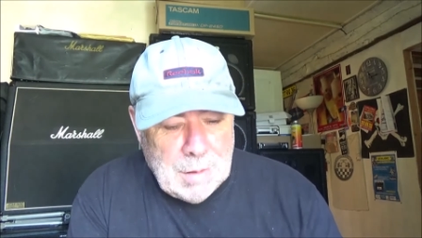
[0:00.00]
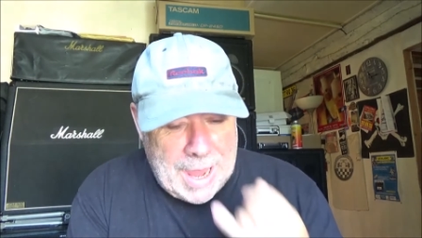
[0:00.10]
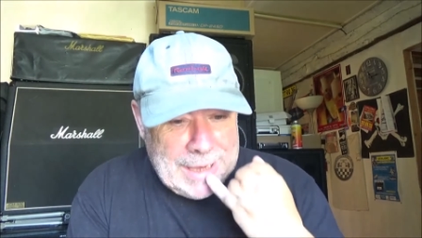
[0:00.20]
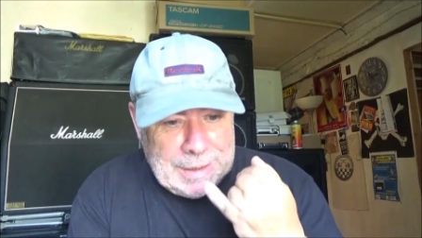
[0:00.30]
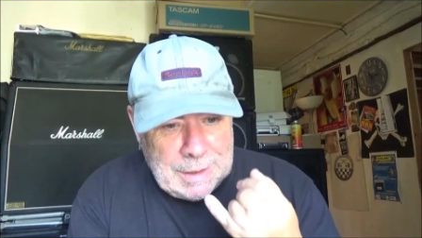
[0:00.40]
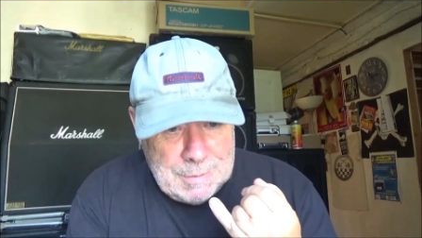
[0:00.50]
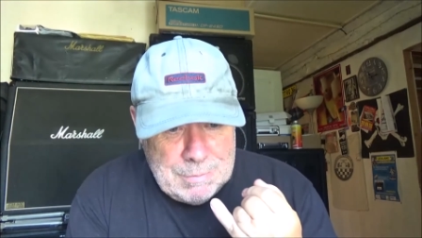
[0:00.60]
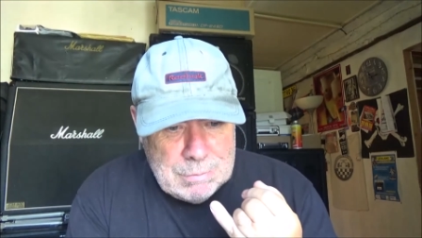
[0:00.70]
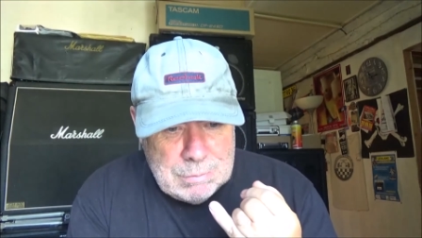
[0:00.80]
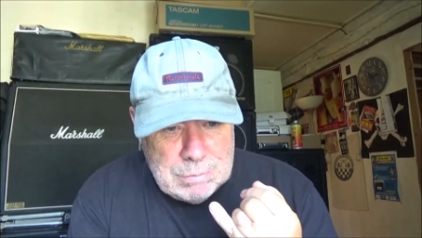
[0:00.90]
Eating
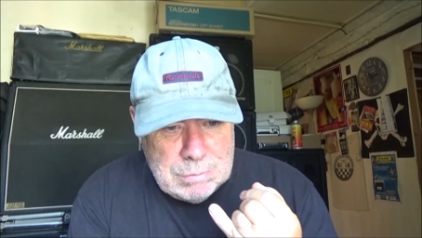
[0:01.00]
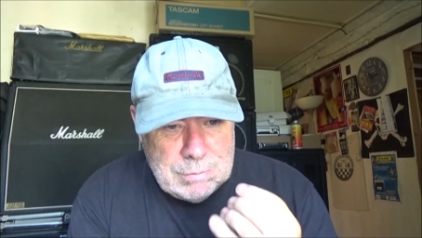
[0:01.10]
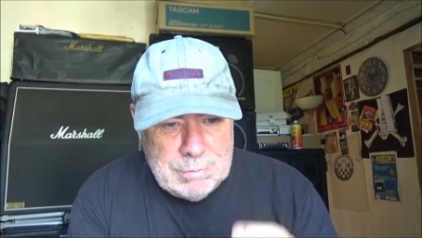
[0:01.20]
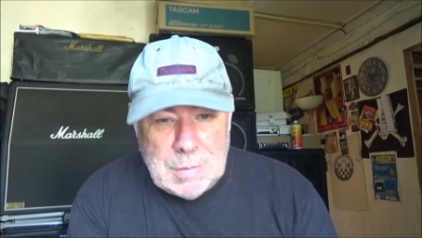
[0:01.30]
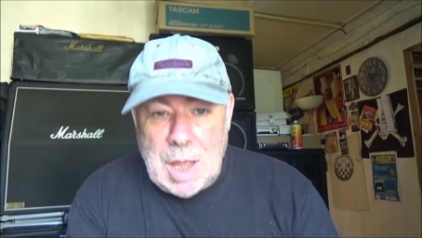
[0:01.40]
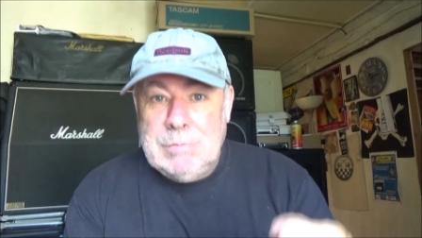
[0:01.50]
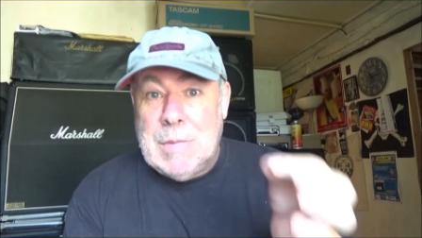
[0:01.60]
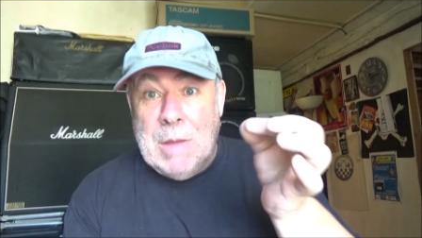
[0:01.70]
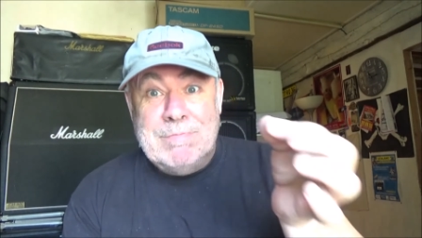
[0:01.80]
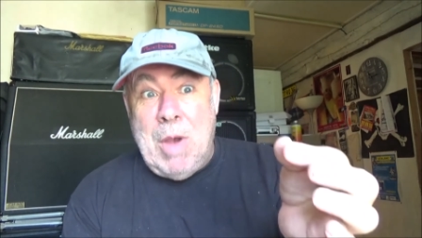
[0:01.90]
them,
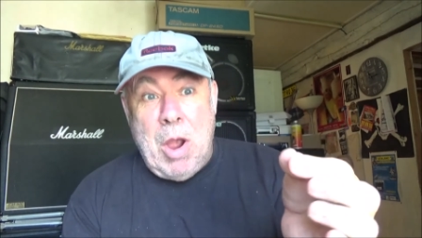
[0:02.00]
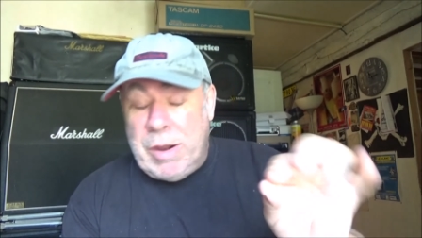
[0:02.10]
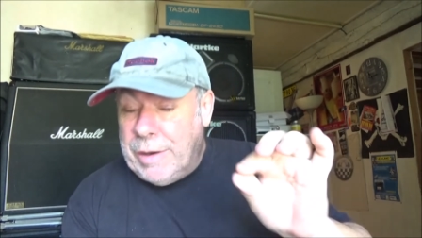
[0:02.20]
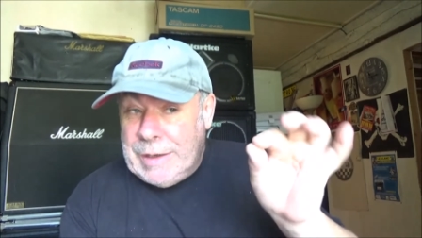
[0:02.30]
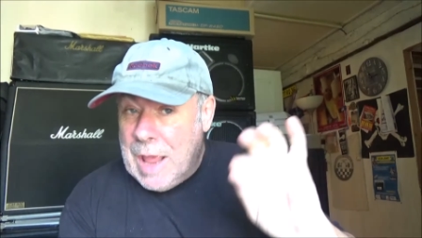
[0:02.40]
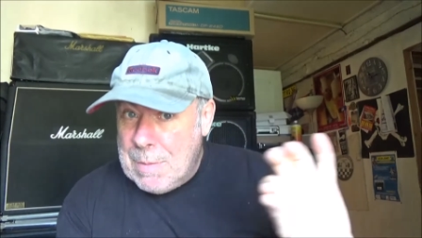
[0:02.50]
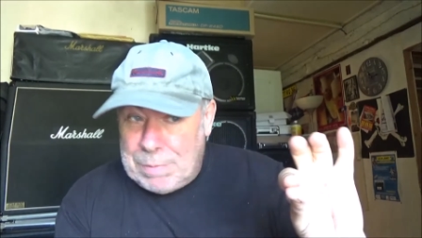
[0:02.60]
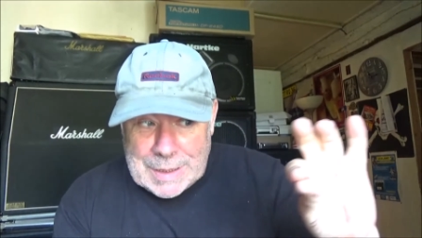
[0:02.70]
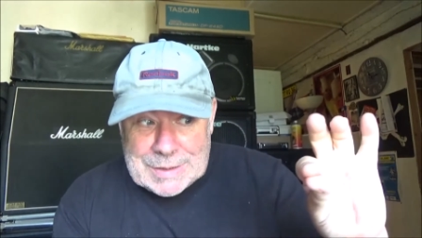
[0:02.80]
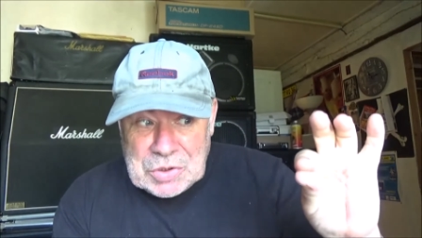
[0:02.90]
admiring their
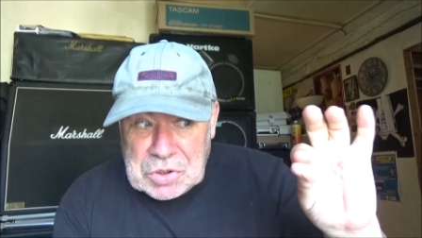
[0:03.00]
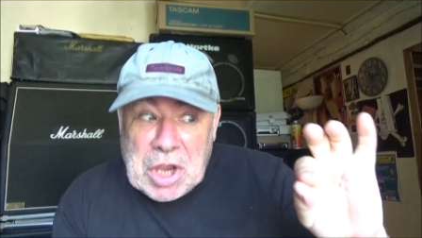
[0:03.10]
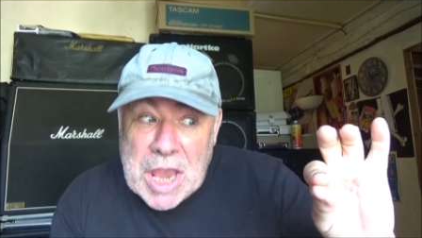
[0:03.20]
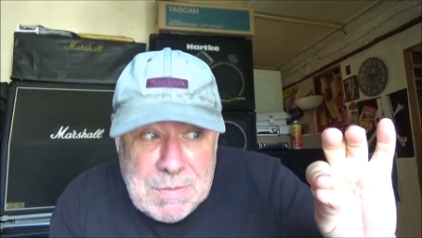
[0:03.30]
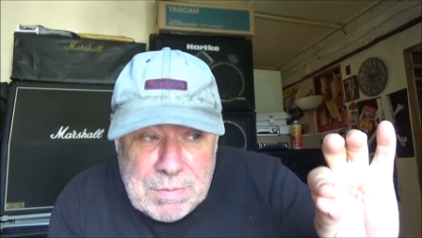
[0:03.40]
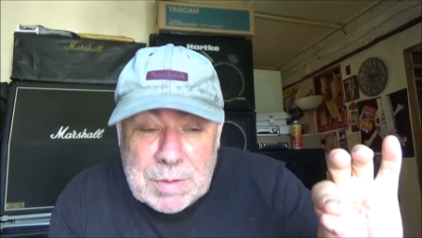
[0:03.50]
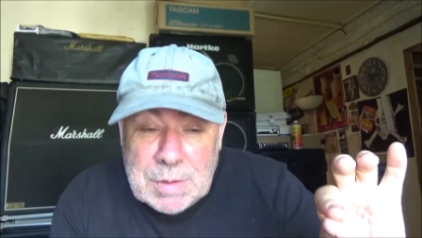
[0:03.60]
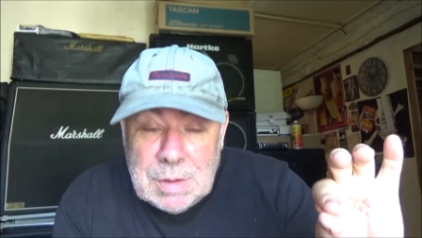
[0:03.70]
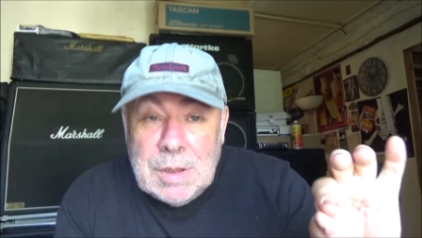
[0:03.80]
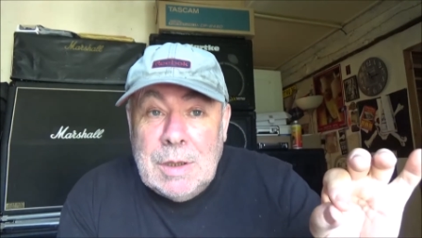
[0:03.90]
pleasant shape,
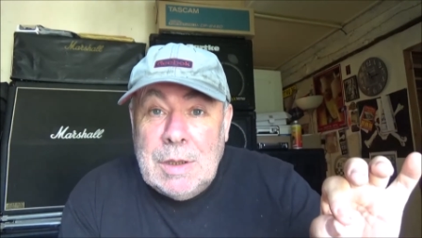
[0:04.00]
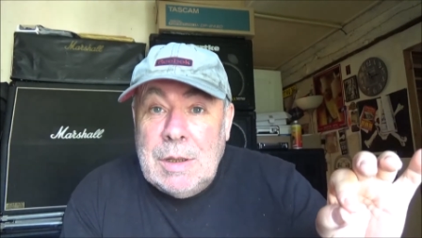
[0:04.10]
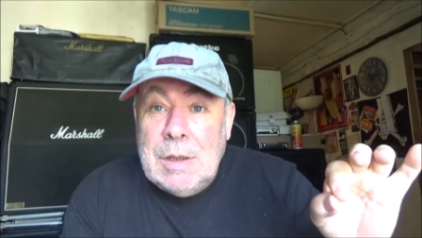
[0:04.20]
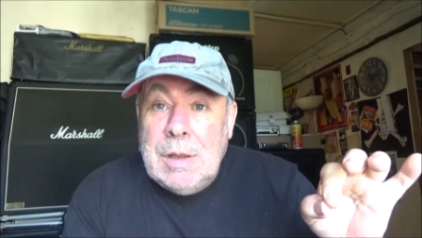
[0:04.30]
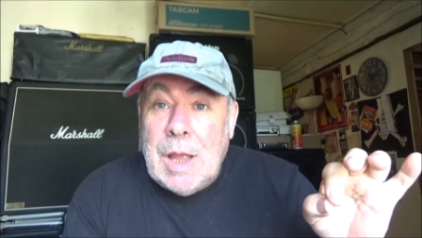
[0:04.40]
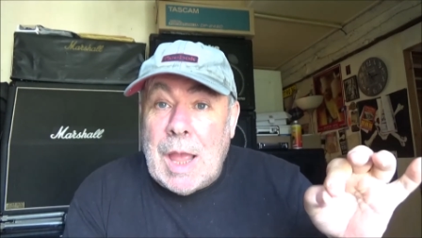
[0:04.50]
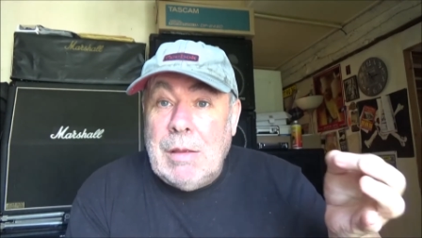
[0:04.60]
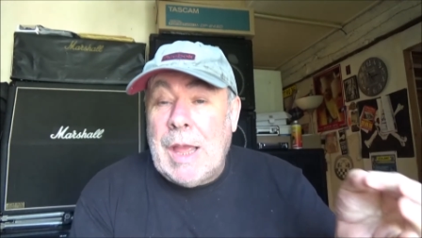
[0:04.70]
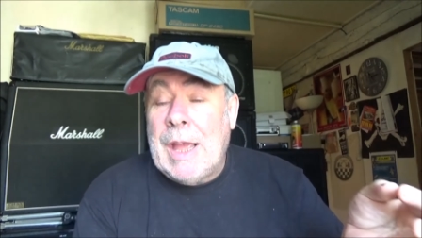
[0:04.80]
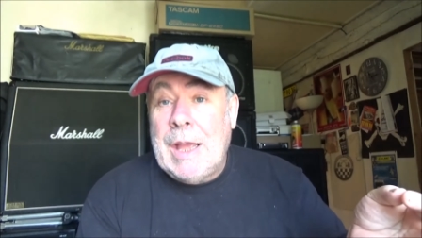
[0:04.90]

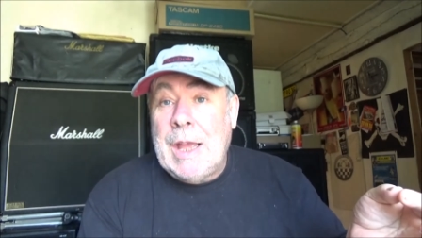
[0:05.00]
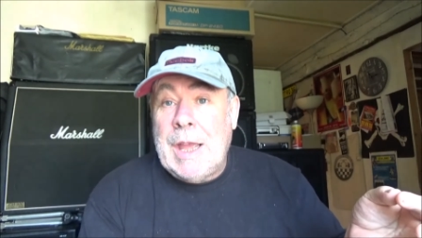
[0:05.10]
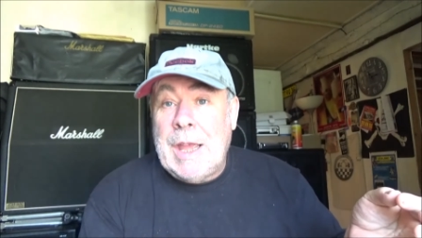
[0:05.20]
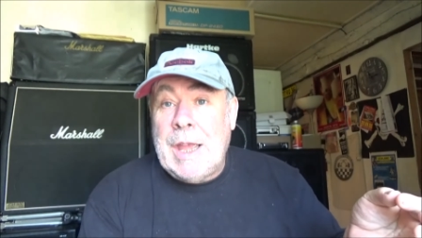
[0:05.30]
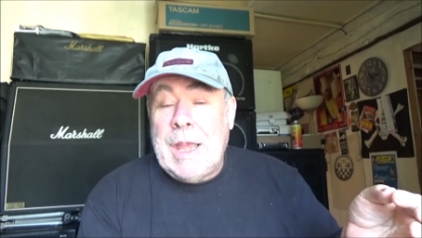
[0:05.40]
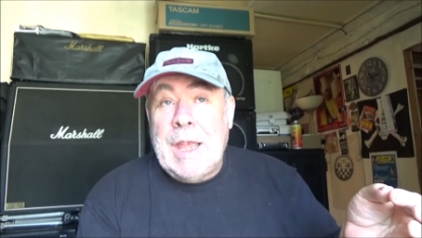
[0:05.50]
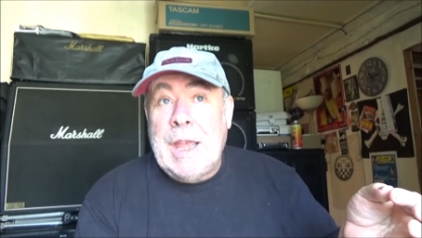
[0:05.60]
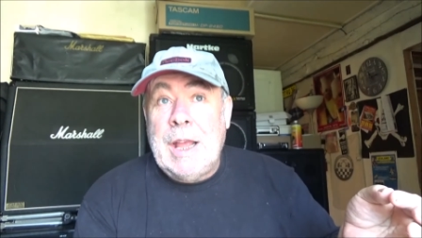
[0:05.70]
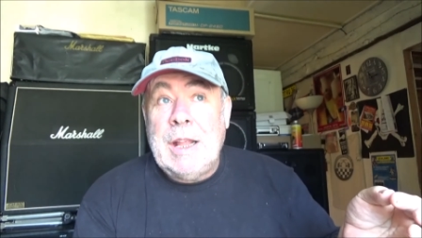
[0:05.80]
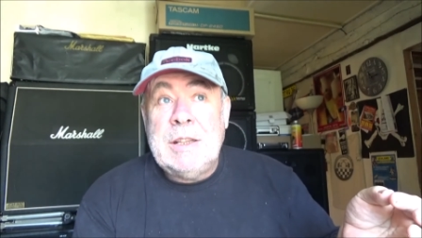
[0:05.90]

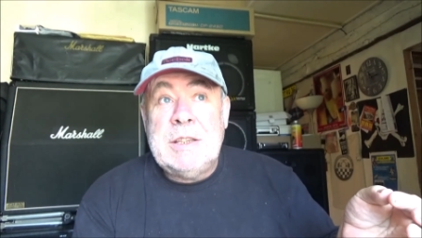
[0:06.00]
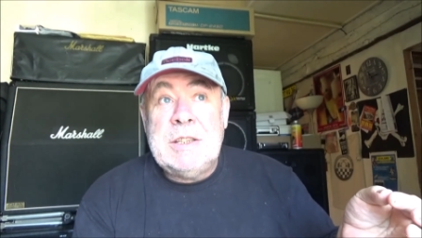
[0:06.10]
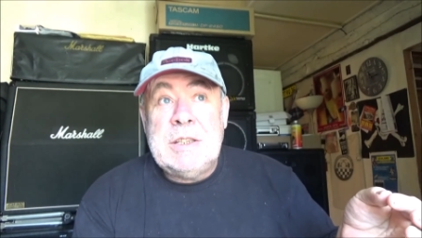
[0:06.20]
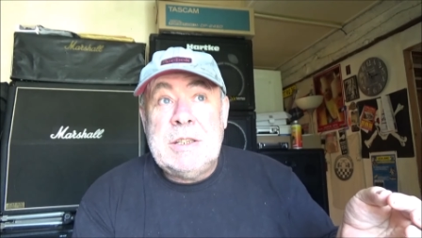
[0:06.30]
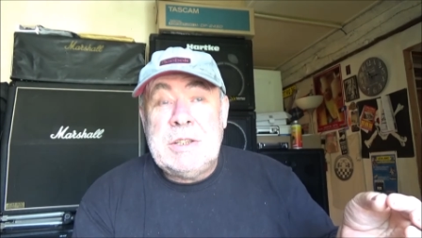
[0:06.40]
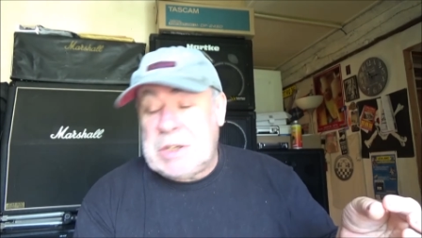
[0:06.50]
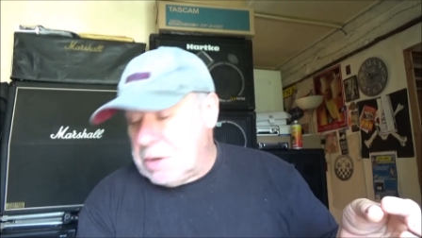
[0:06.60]
and